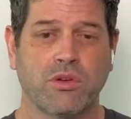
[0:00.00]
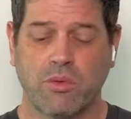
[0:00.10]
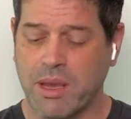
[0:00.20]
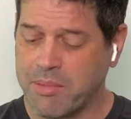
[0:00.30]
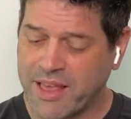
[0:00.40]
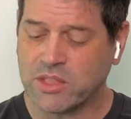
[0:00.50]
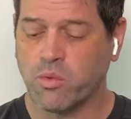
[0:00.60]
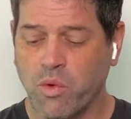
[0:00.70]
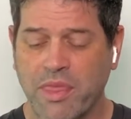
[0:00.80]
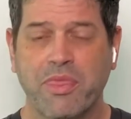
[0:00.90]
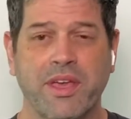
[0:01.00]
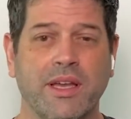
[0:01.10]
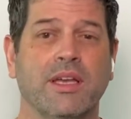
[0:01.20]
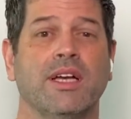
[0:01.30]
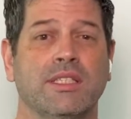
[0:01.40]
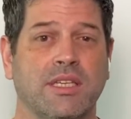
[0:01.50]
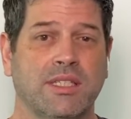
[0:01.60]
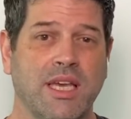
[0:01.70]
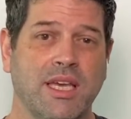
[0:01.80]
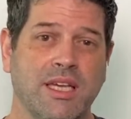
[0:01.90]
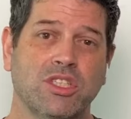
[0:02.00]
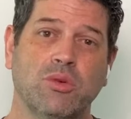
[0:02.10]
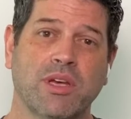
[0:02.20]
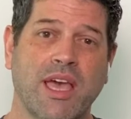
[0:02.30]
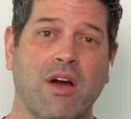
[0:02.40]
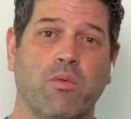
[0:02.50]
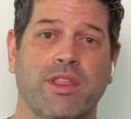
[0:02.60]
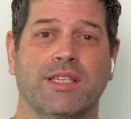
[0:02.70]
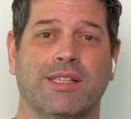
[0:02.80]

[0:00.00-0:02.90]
away. But that's one thing to take into account with this